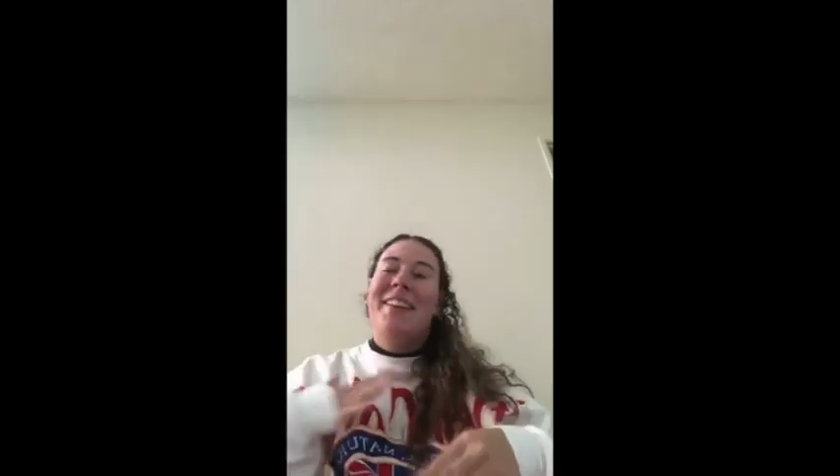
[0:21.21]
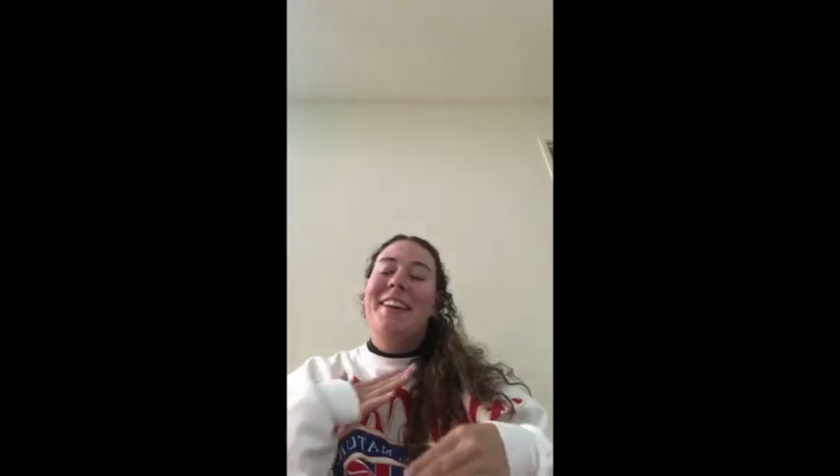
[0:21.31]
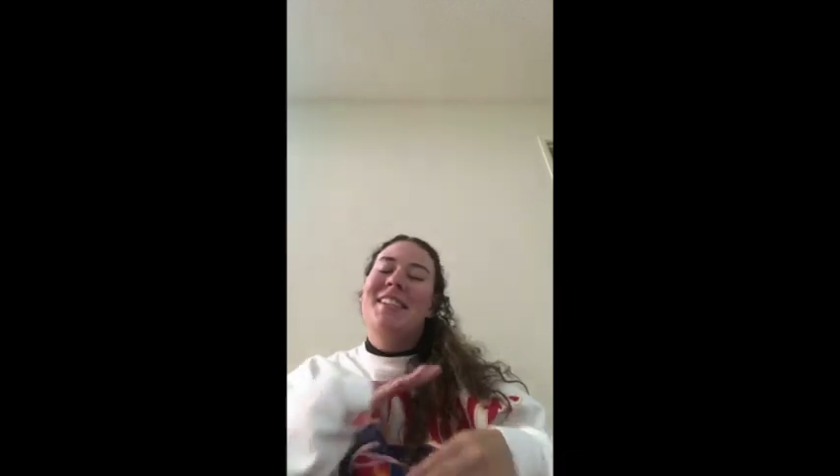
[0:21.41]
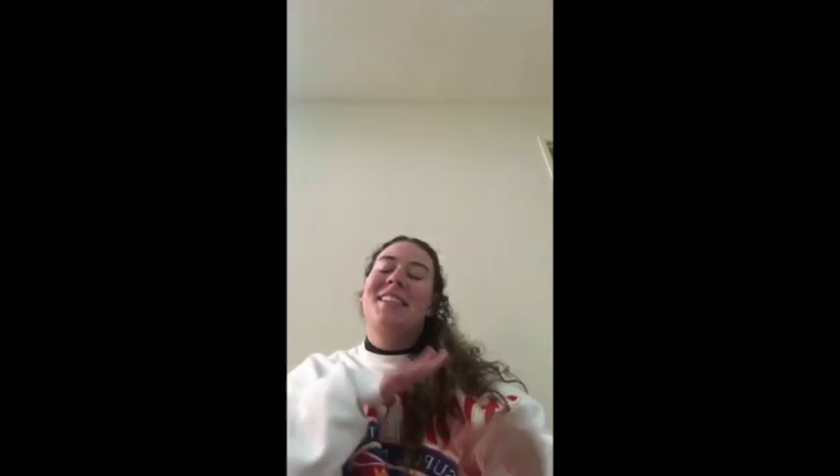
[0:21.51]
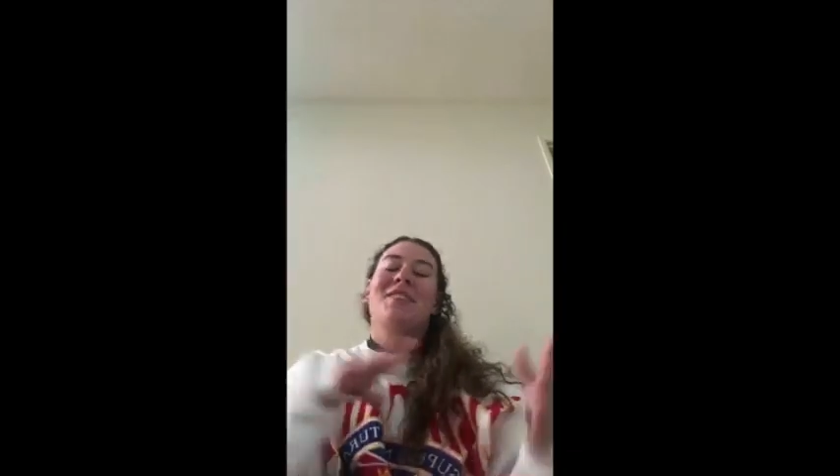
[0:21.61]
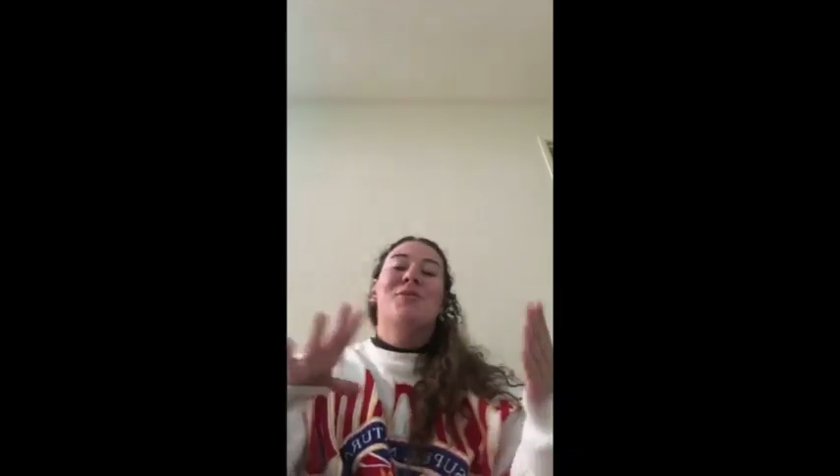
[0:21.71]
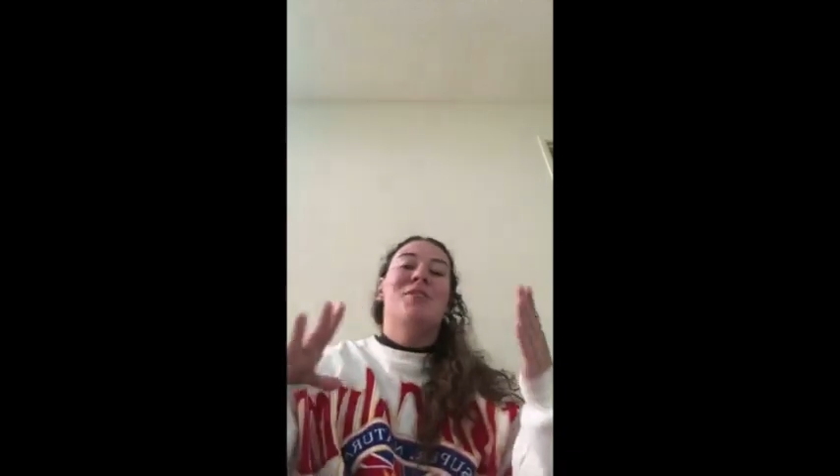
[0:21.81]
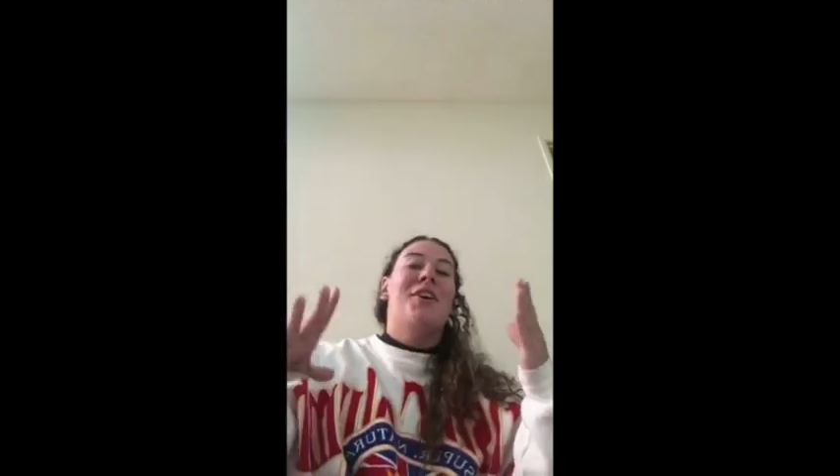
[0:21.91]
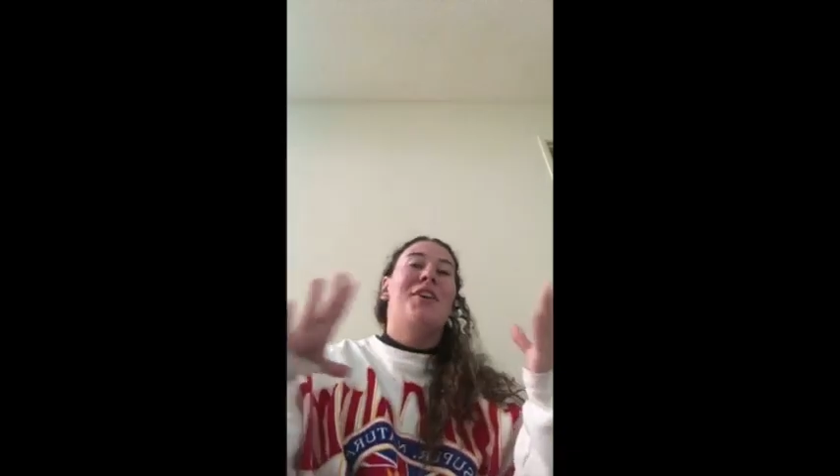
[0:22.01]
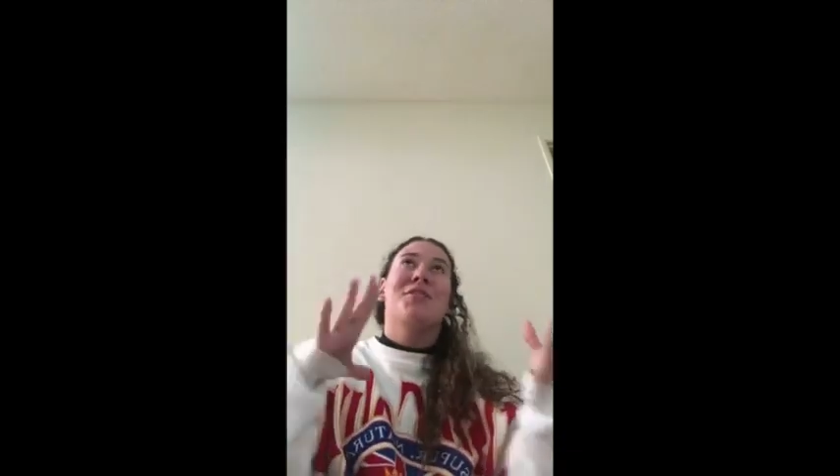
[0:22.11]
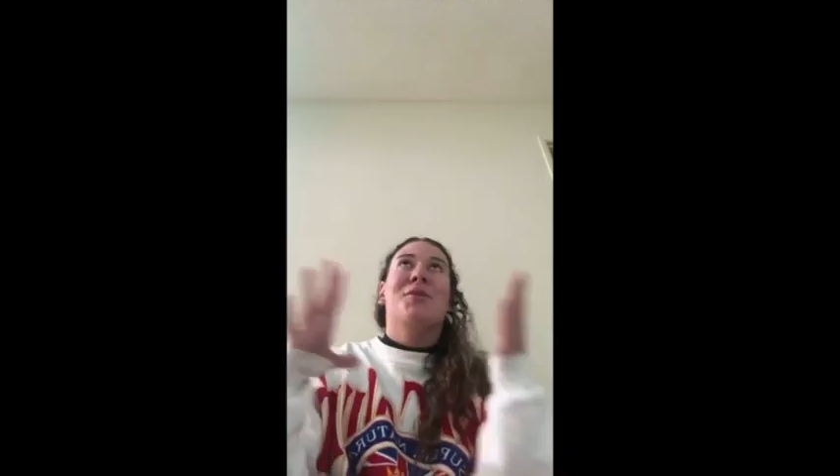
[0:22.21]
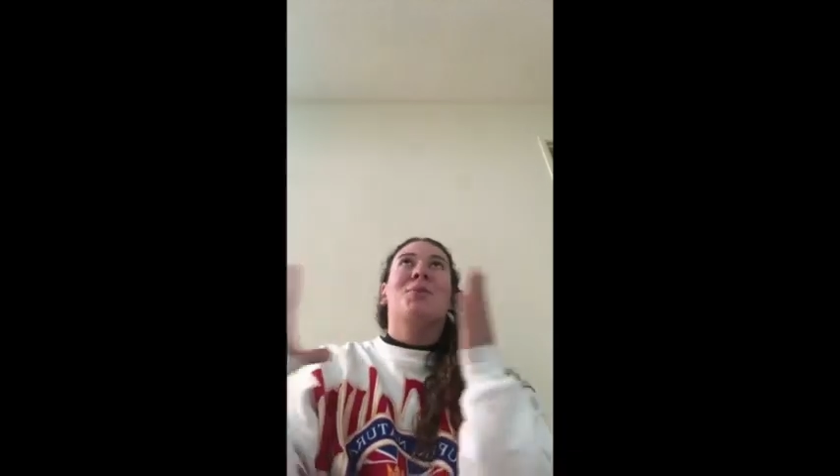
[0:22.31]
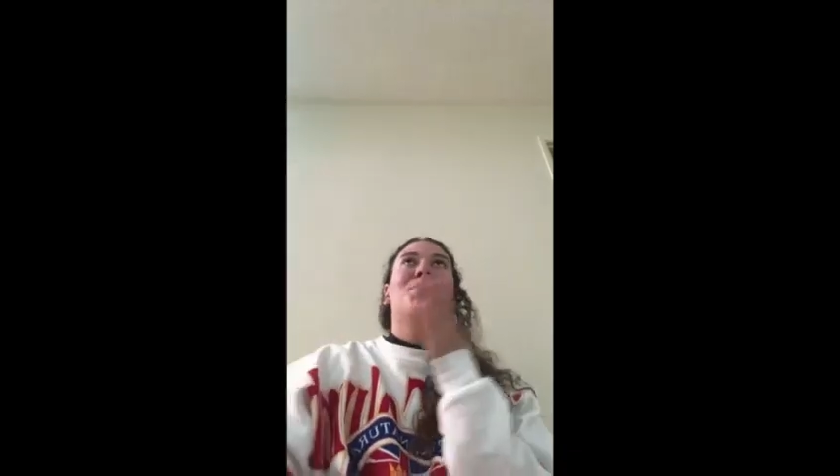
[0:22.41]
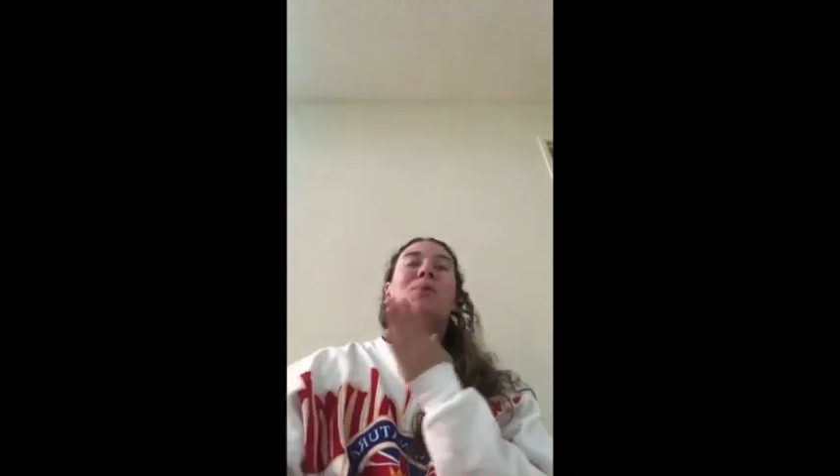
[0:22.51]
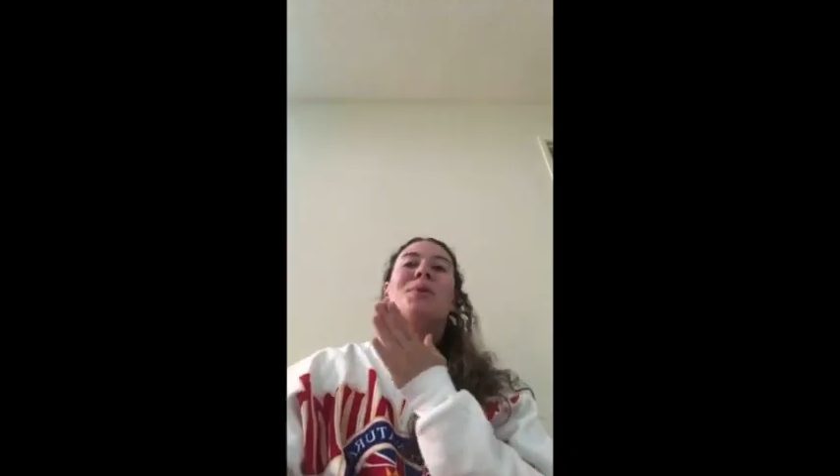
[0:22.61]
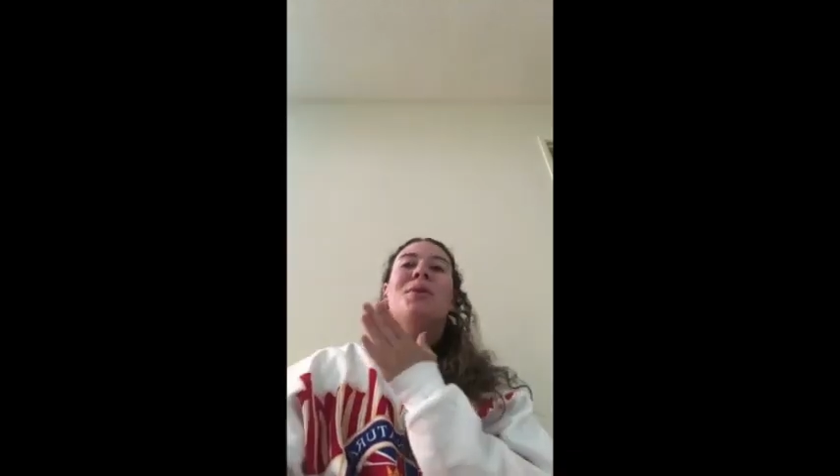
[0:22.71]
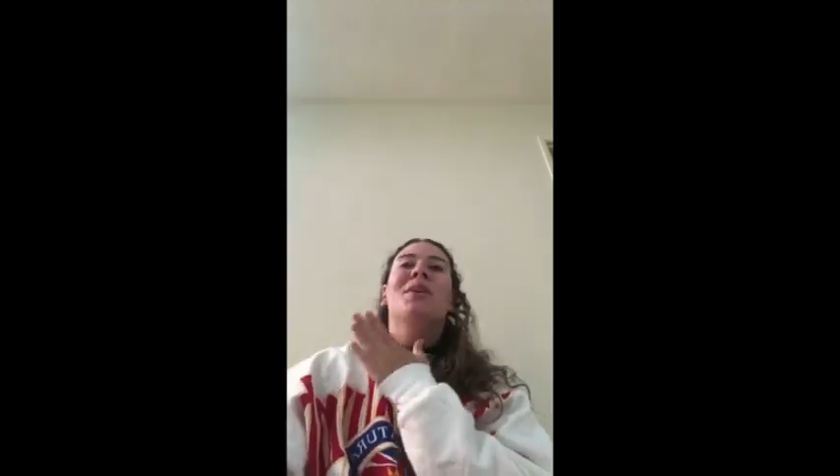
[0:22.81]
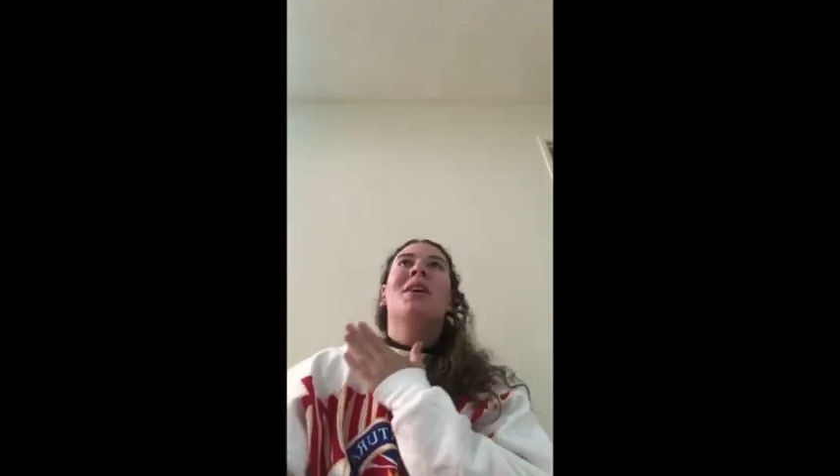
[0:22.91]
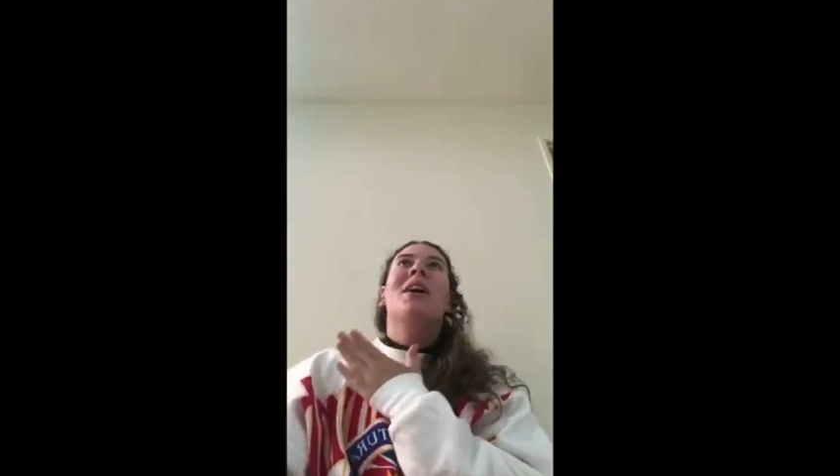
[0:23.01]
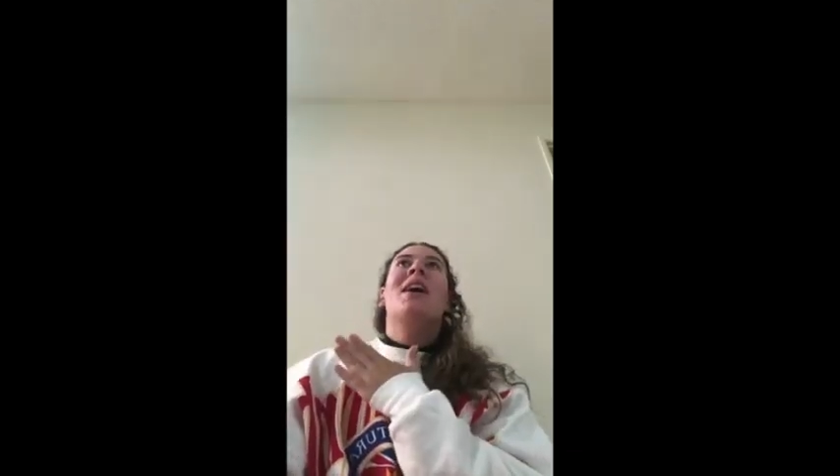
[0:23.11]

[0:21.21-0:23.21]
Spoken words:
this and it was all so cool.